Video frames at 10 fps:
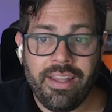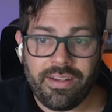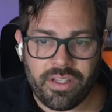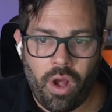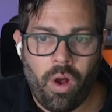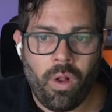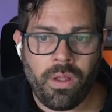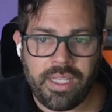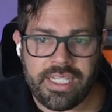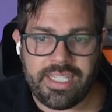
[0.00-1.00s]
there's all
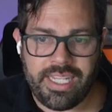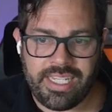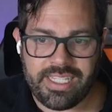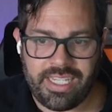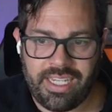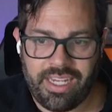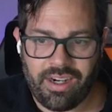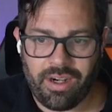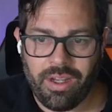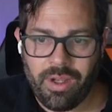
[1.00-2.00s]
of these things in
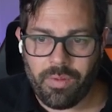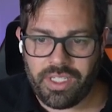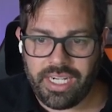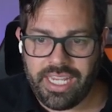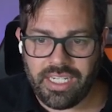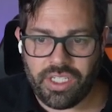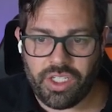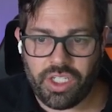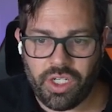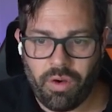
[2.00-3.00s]
here, which I get to
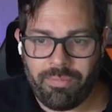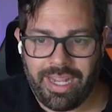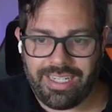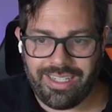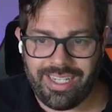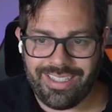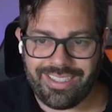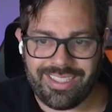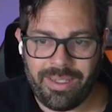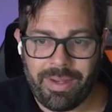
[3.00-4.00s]
show my clients.
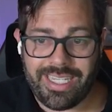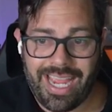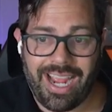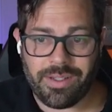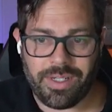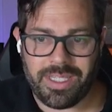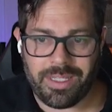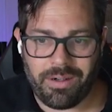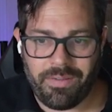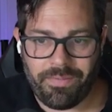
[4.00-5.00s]
Let's say my tax rate's
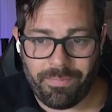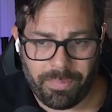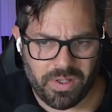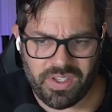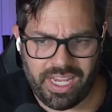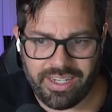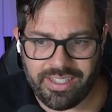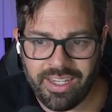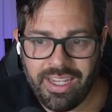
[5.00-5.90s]
30%, and